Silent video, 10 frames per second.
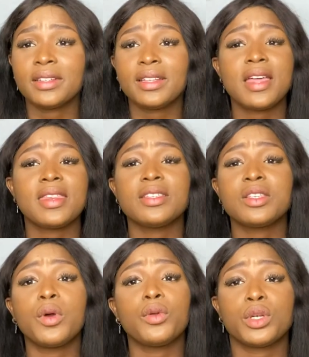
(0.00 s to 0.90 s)
And then
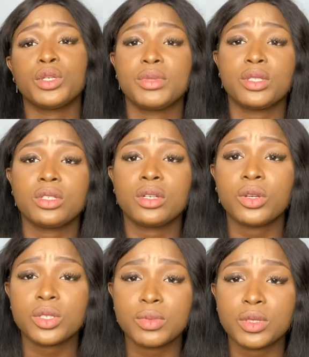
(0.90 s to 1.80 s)
someone rushed me to the
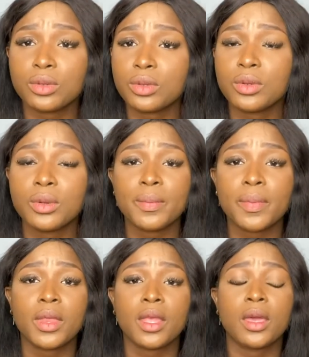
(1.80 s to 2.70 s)
hospital.
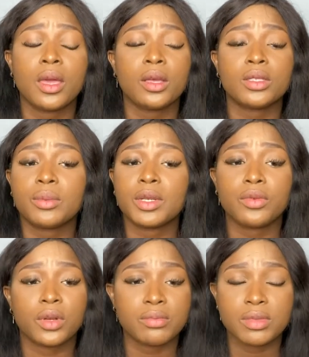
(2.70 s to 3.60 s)
Somebody
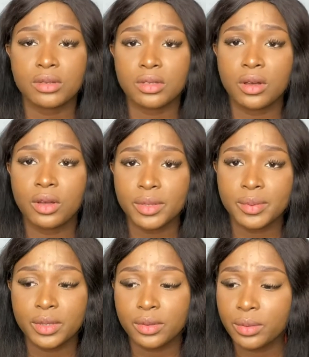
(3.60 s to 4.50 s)
rushed me to the
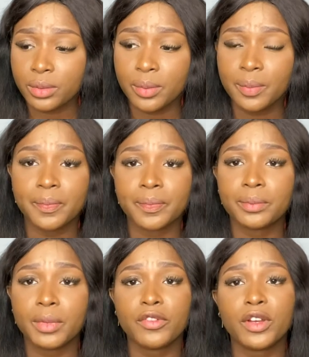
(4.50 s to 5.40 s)
hospital.
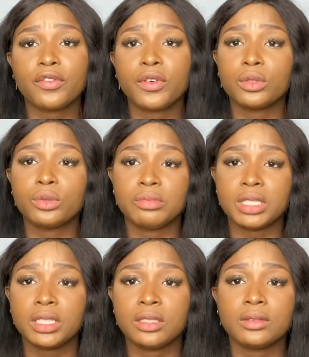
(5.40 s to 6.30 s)
My friend followed
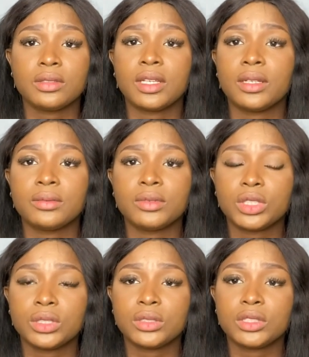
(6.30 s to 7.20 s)
me. Then
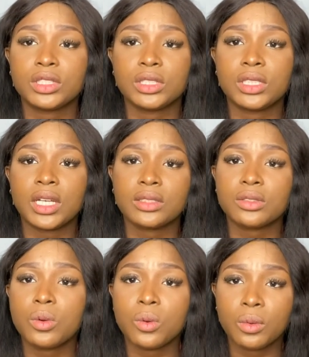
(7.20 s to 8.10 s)
she had to
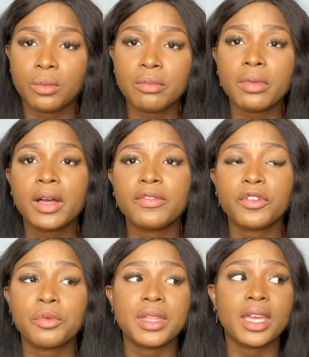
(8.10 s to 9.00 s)
go home. But
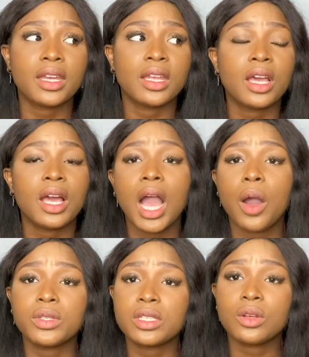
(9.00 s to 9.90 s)
from then, I
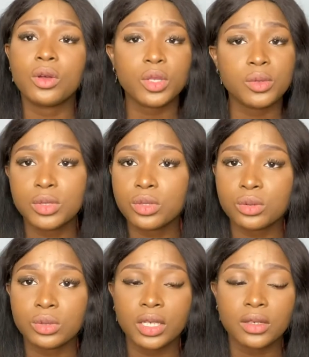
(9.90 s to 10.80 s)
was in the hospital.
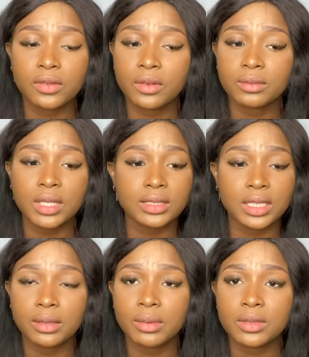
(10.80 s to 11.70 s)
Like, from that
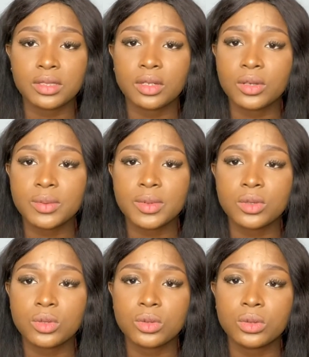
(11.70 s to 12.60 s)
time, I was in the
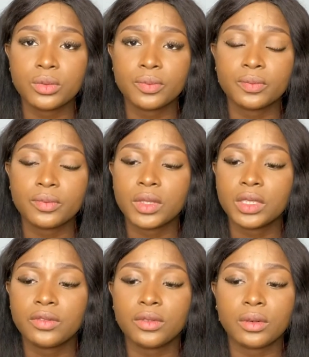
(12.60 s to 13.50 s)
hospital
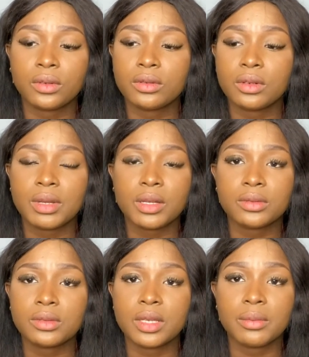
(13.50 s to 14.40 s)
for about
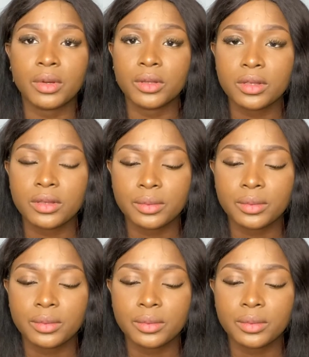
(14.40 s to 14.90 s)
a month.